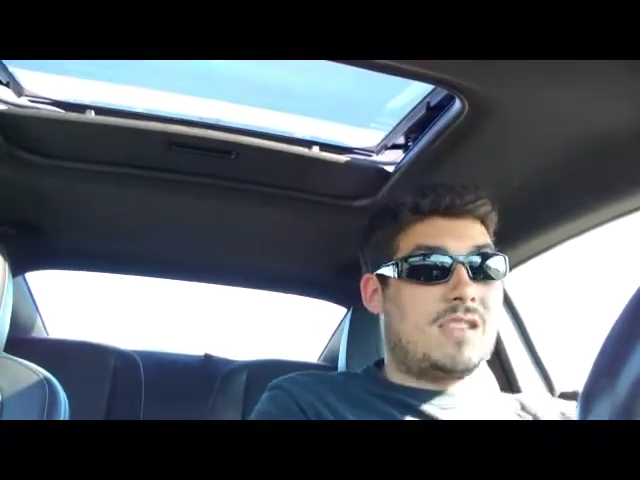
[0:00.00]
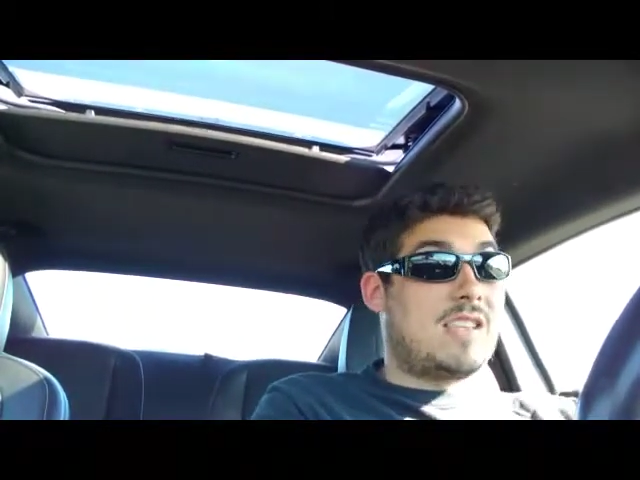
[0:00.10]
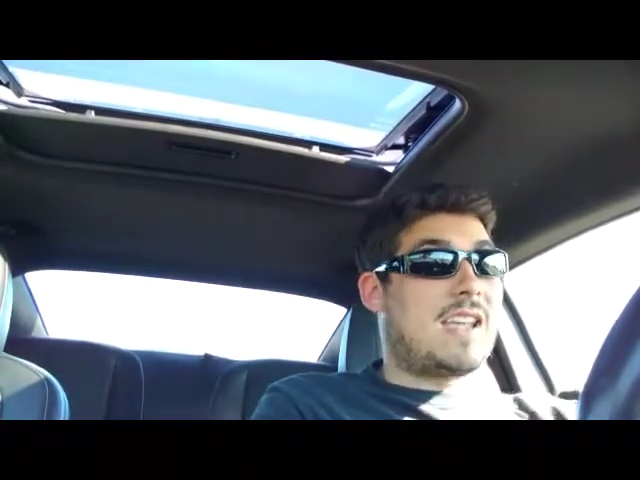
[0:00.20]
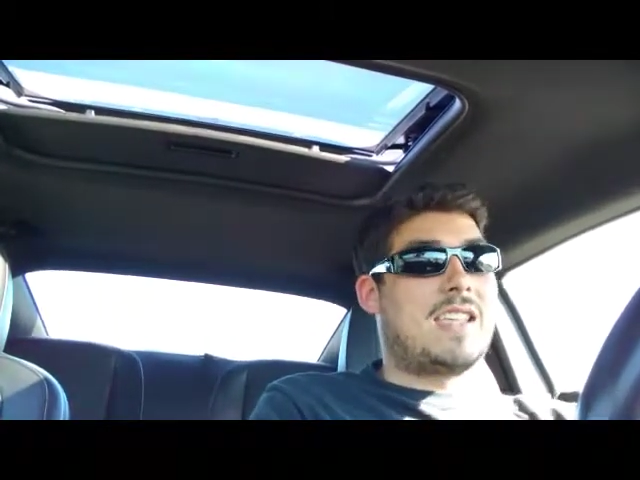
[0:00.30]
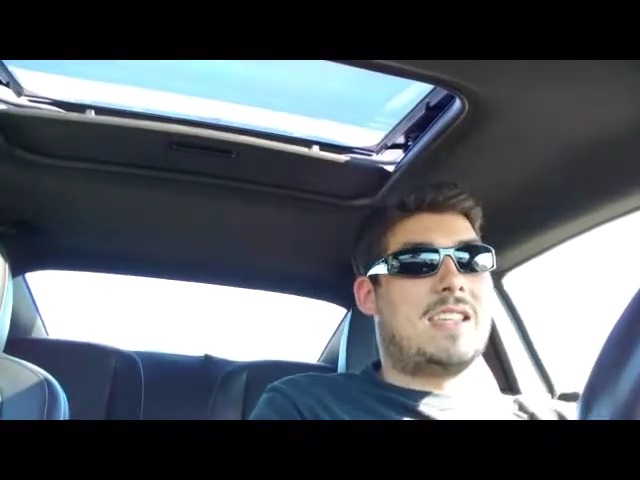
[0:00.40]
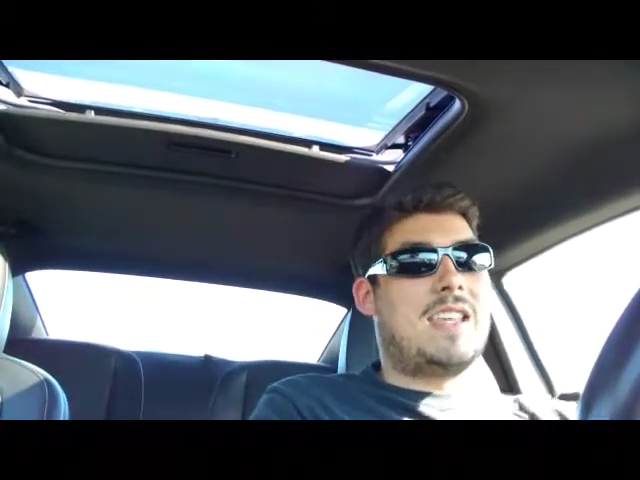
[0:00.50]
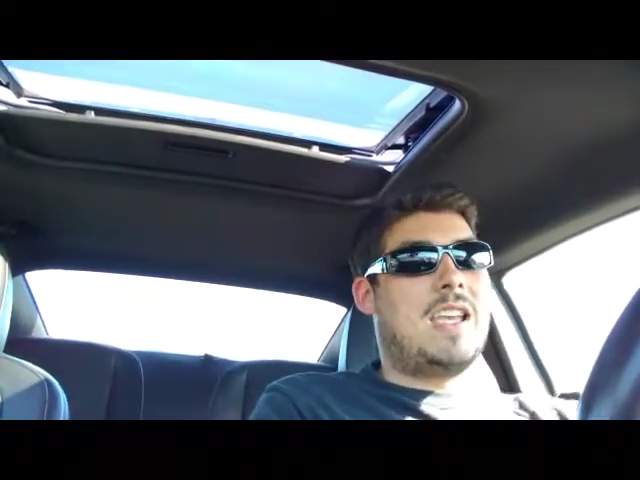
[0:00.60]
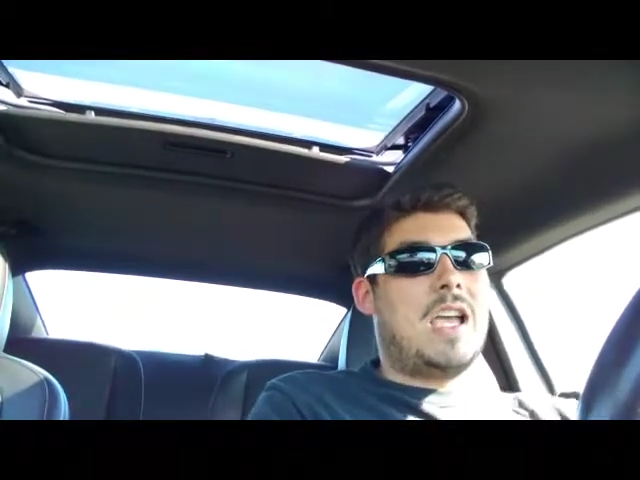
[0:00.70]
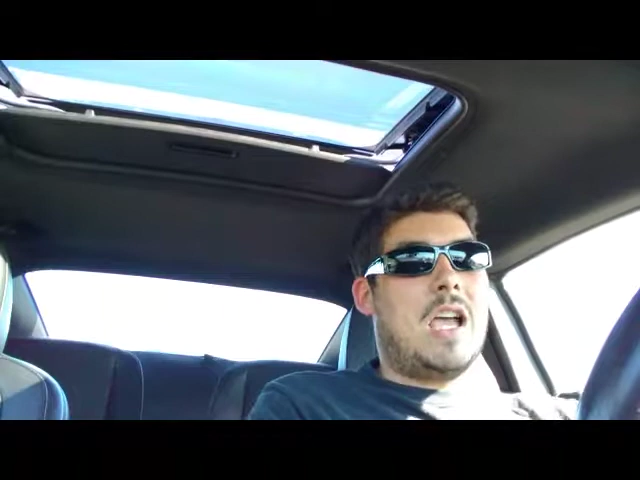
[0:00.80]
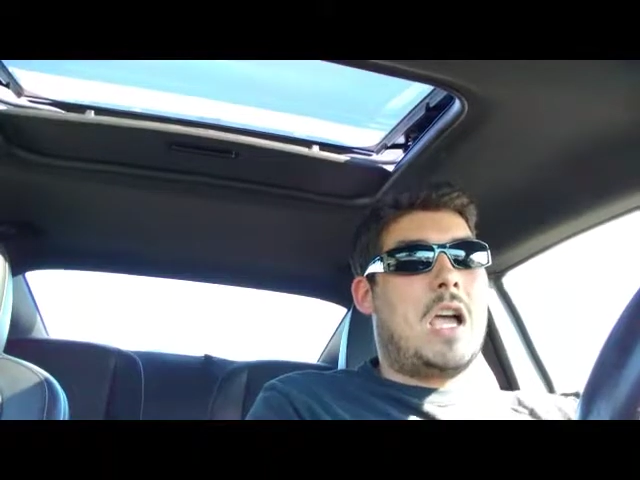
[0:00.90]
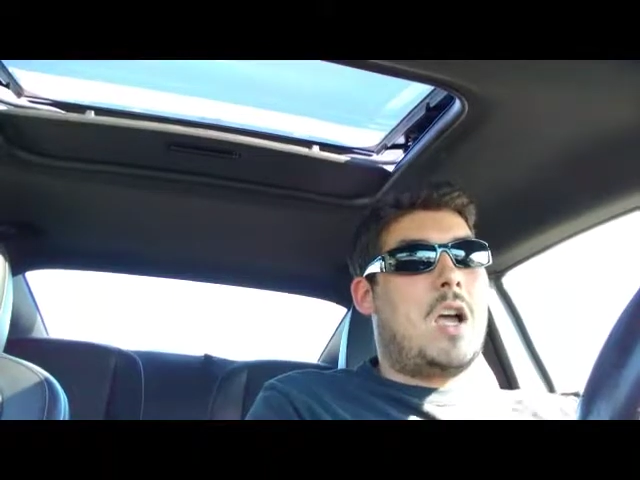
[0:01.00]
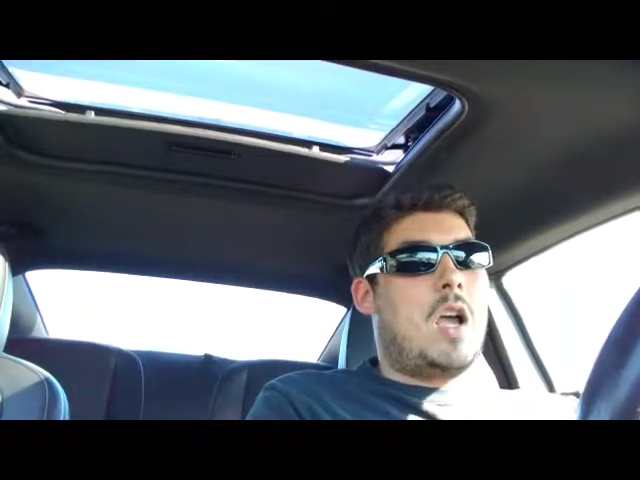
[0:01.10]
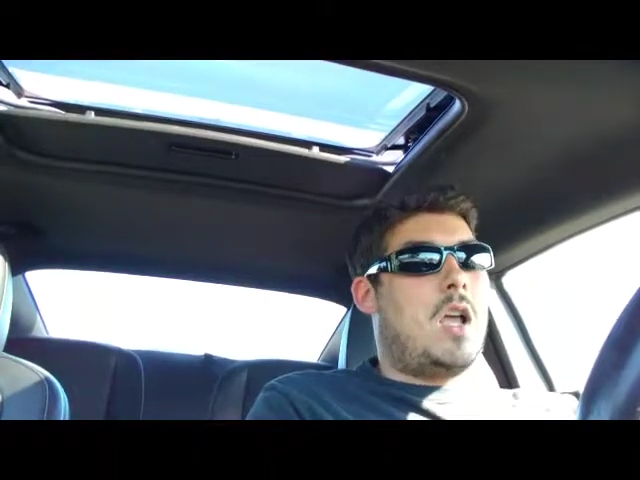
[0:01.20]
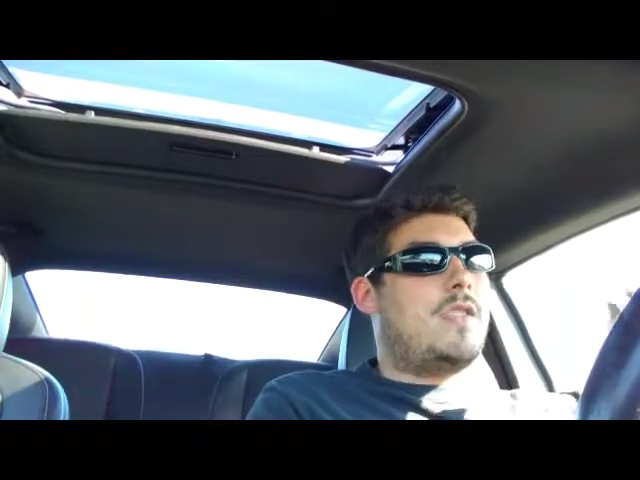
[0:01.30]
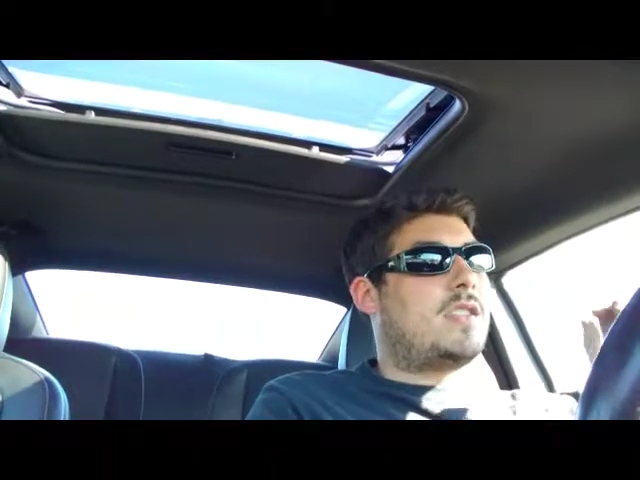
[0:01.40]
Secondly,
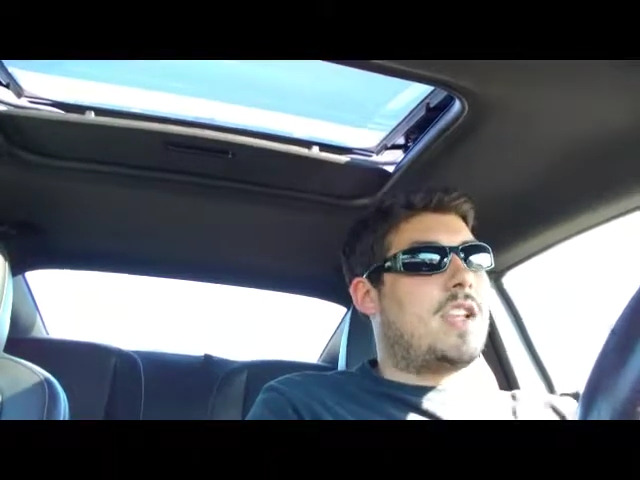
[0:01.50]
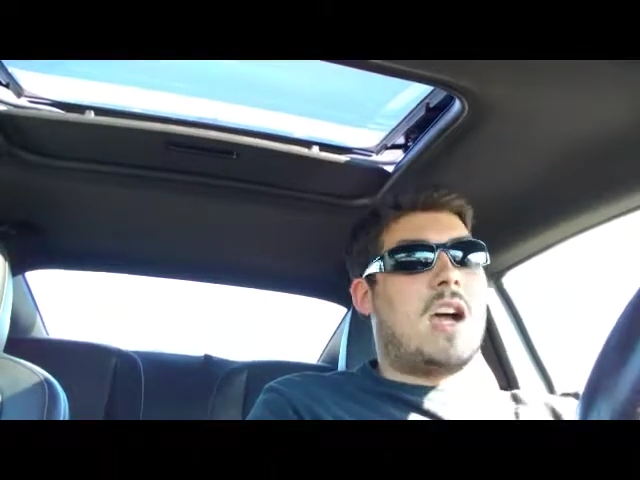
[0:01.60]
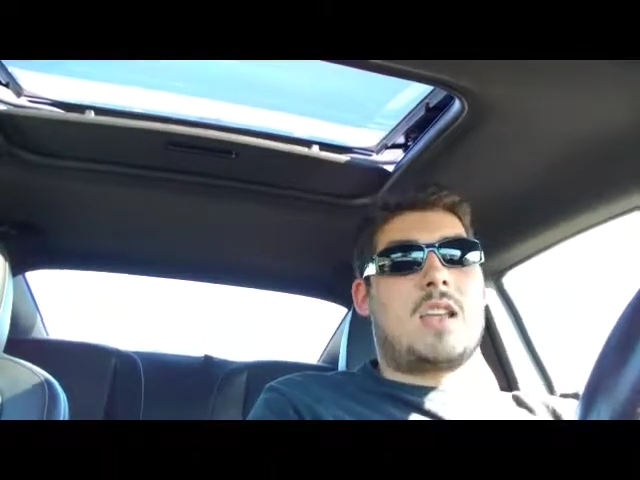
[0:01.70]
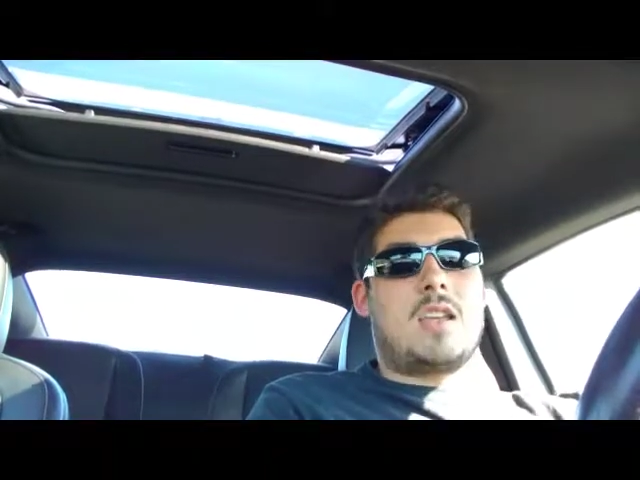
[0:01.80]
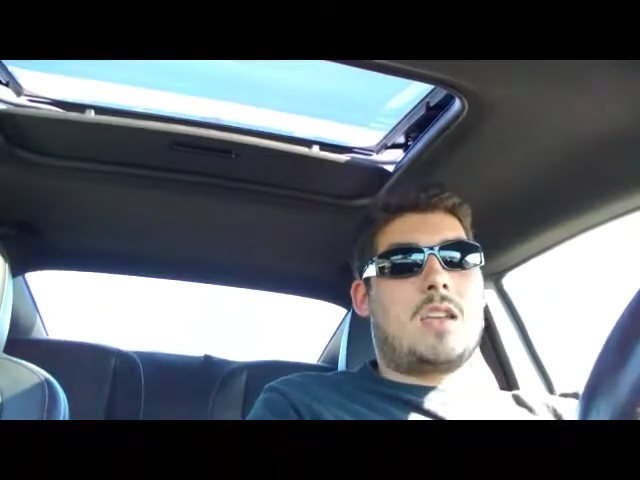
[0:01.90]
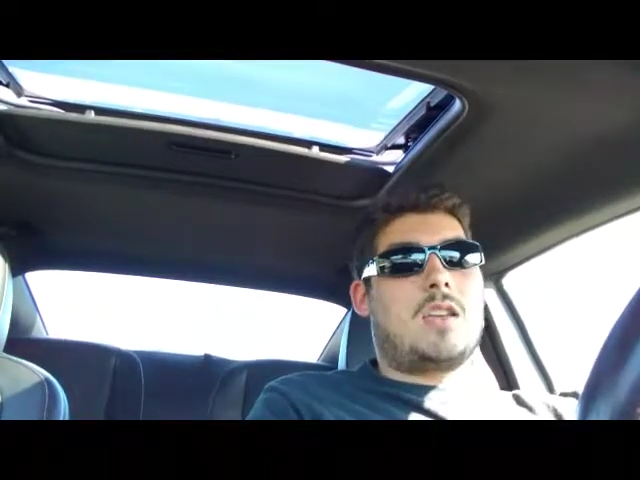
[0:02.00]
the stock